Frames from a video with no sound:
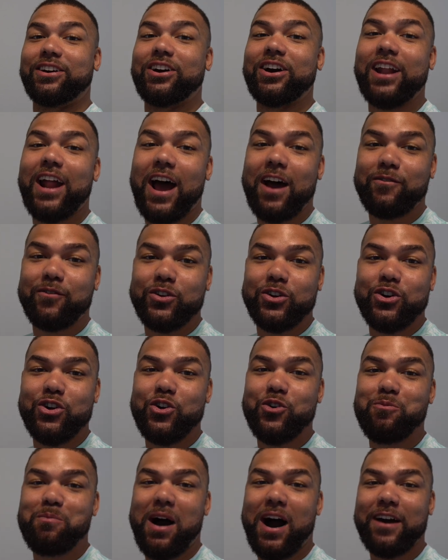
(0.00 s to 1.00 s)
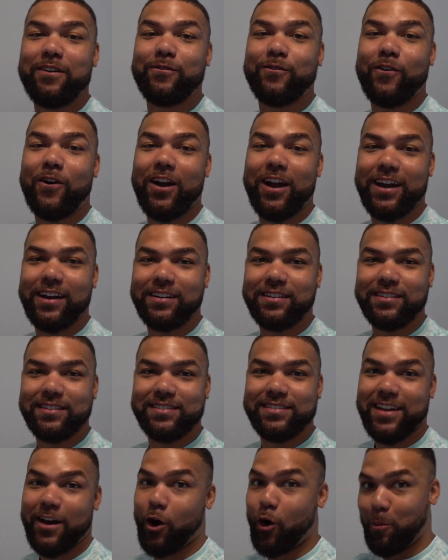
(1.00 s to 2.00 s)
Good afternoon, my
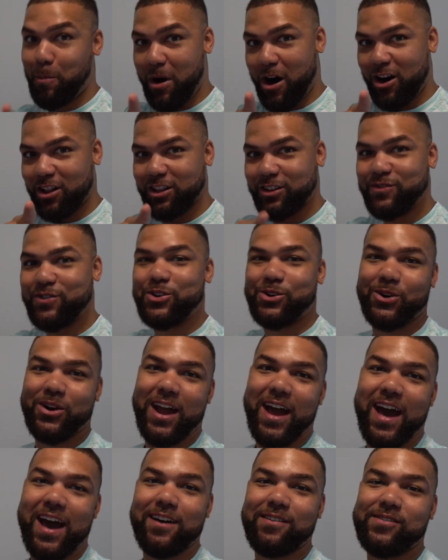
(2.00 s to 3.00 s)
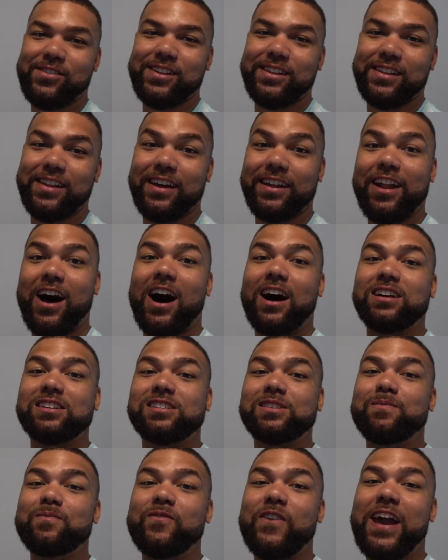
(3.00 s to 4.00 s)
friends. I hope all of you are having an
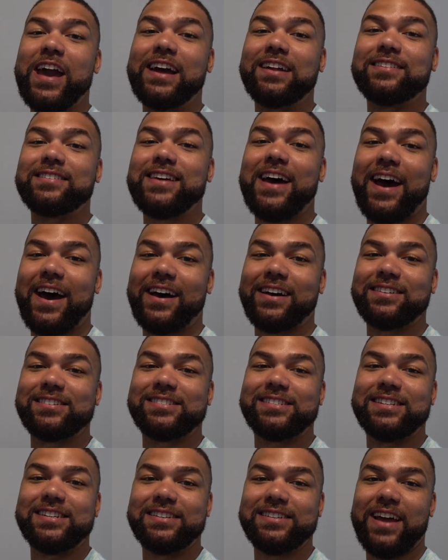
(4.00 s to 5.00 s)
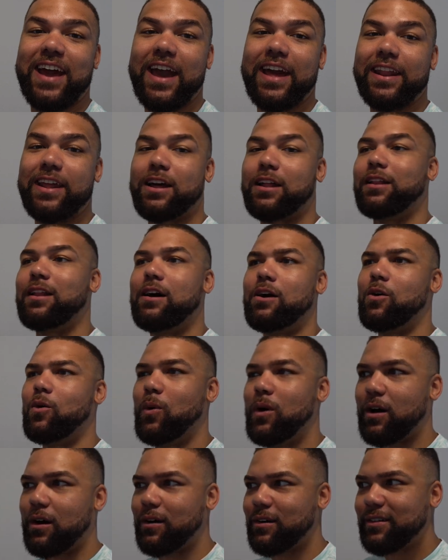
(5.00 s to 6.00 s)
awesome, fantastic day. And hello,
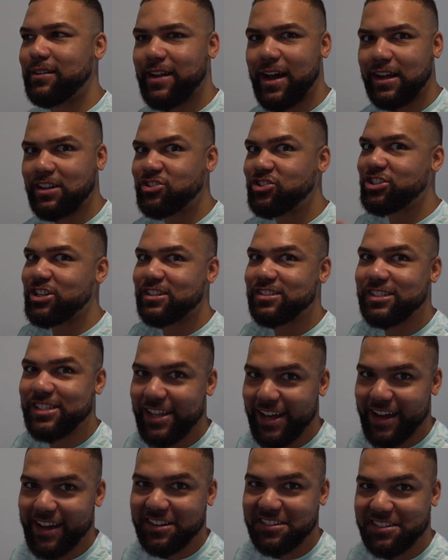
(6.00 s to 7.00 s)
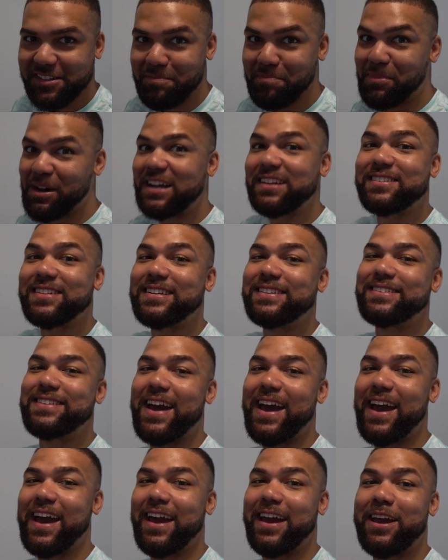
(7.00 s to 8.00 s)
well, not just yet, but
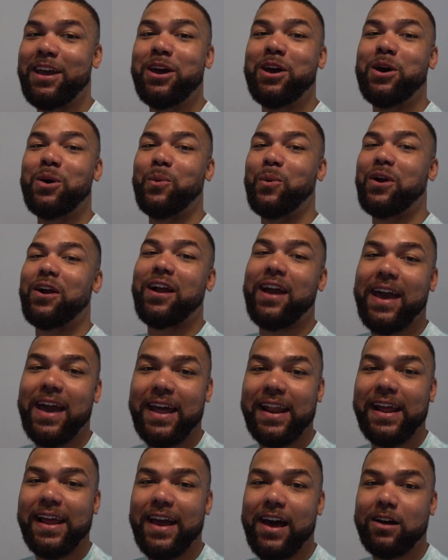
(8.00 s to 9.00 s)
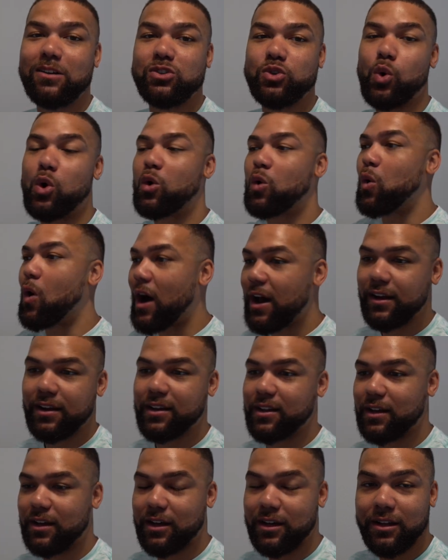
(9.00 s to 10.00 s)
today we are heading out to
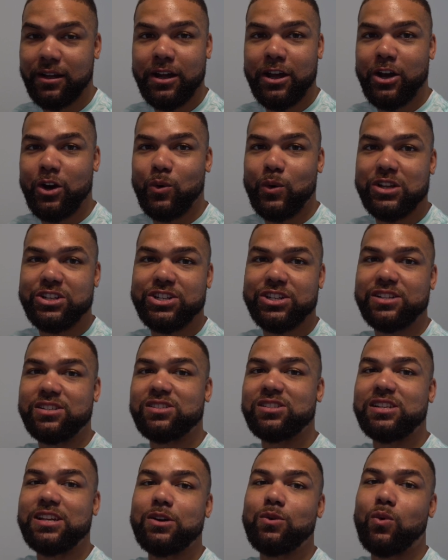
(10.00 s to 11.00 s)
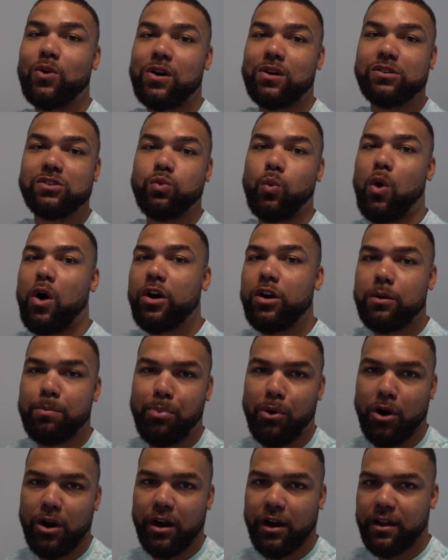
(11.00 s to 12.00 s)
Aquatica, which is SeaWorld's water
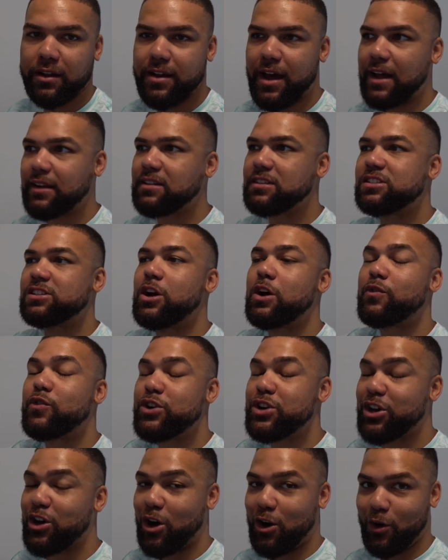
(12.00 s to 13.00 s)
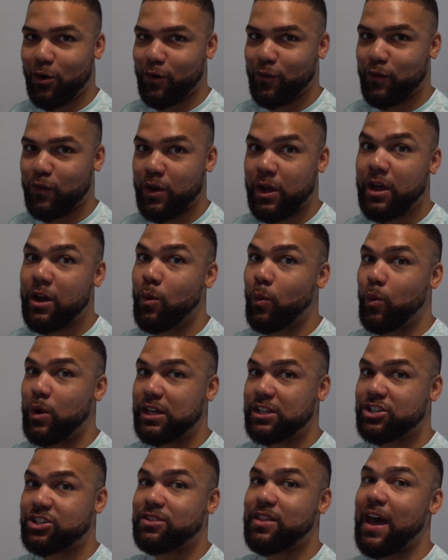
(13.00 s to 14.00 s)
park, not Discovery Cove,
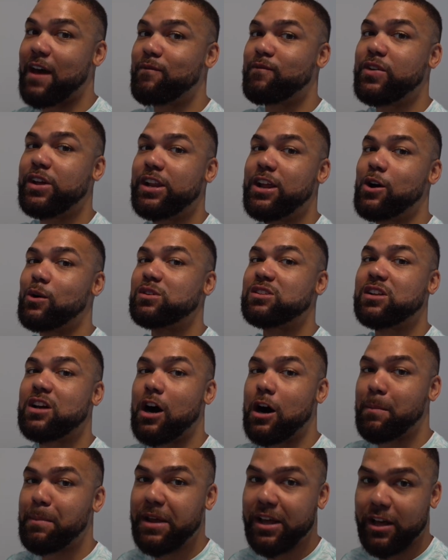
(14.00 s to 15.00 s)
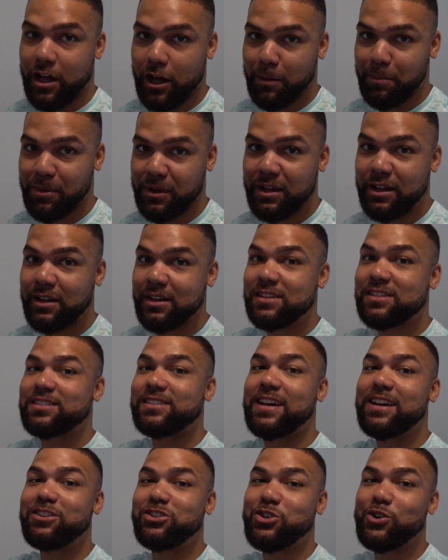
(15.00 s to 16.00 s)
which that video is coming up.
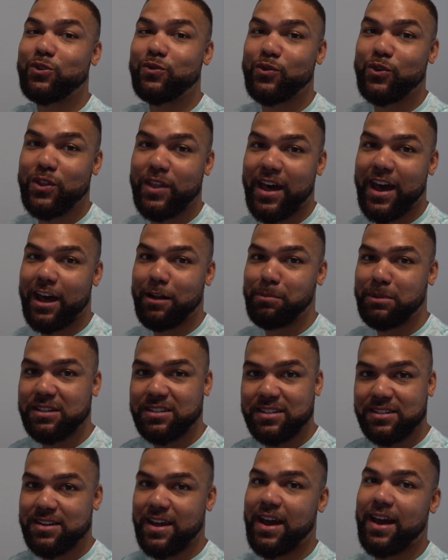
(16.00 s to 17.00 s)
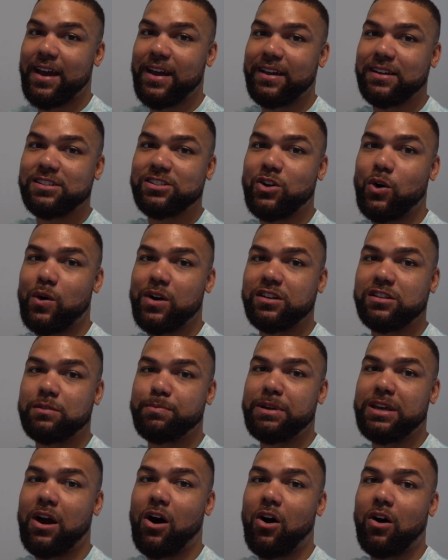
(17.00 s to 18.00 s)
Stay tuned for that, but today is going to
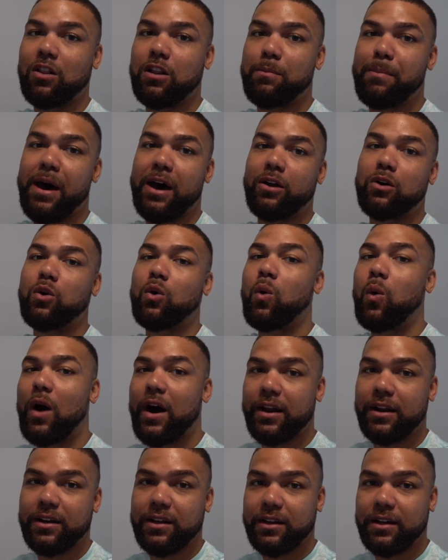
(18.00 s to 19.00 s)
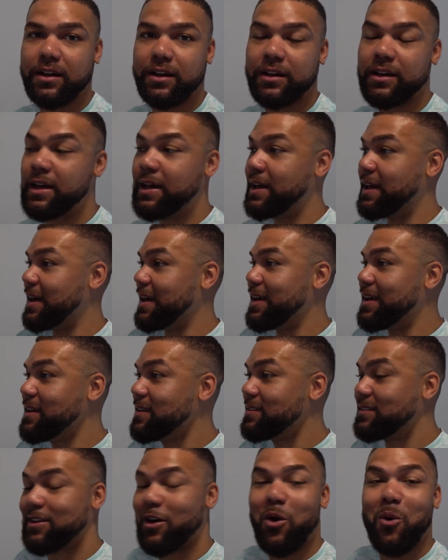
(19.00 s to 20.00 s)
be all about Aquatica,
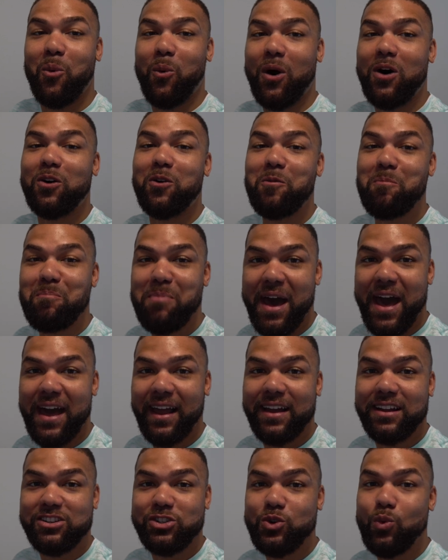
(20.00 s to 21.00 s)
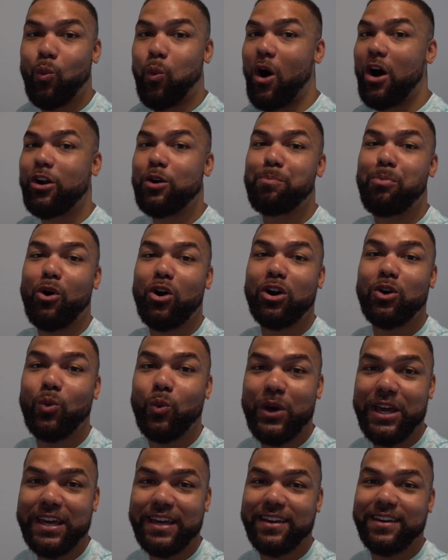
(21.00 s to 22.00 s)
and welcome back to Water Park
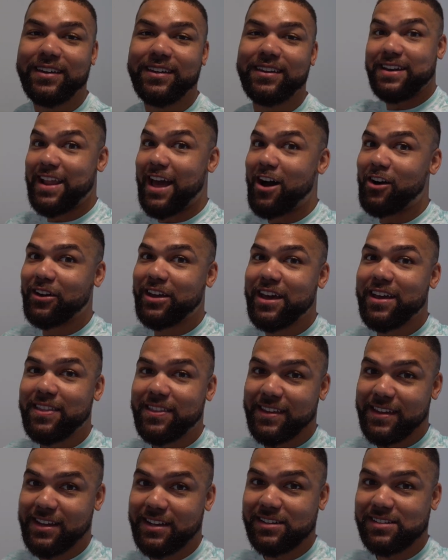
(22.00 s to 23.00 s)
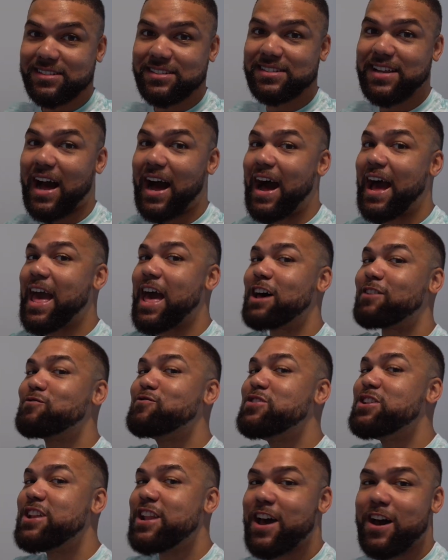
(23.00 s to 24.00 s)
Week. Now get this, I
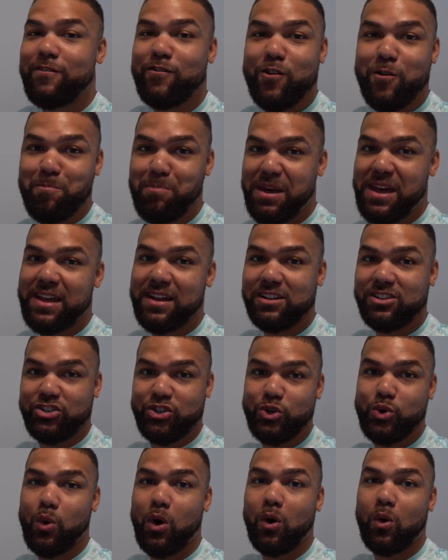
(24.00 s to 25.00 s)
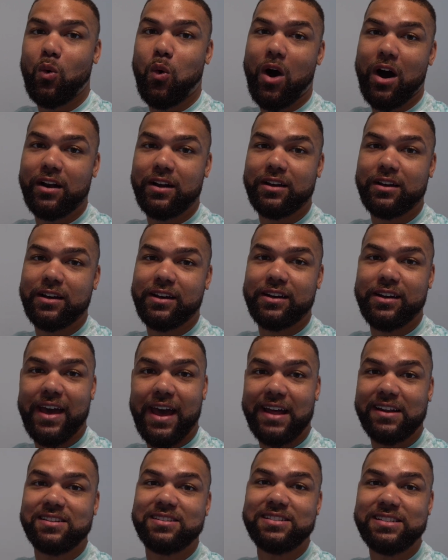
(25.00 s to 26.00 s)
have never been to Aquatica
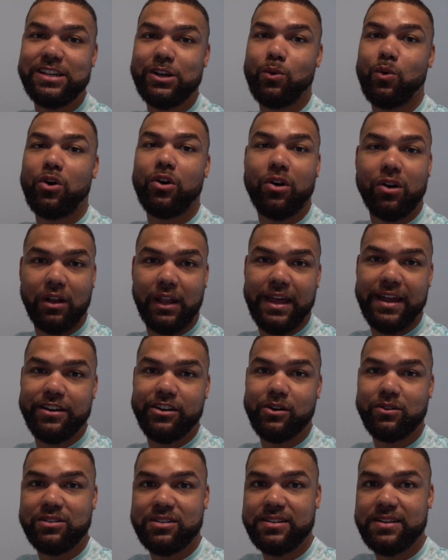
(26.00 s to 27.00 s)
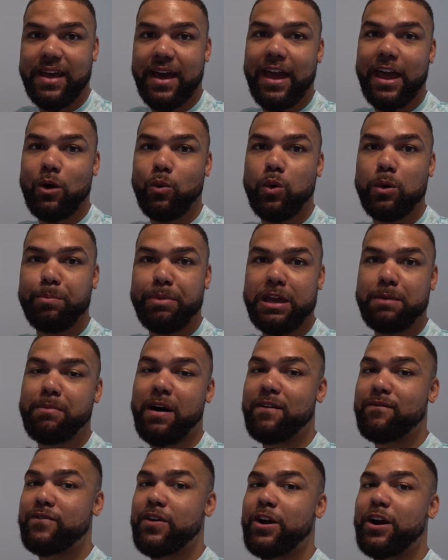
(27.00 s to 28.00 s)
at SeaWorld Orlando. Today will be
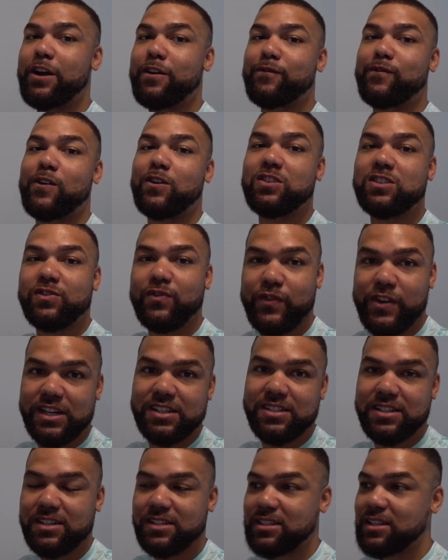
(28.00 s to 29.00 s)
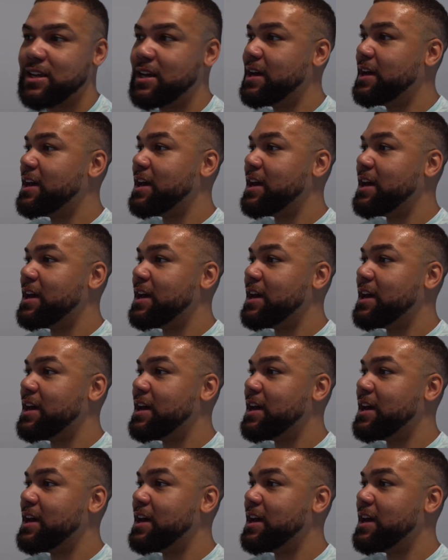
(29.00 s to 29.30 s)
my very first visit.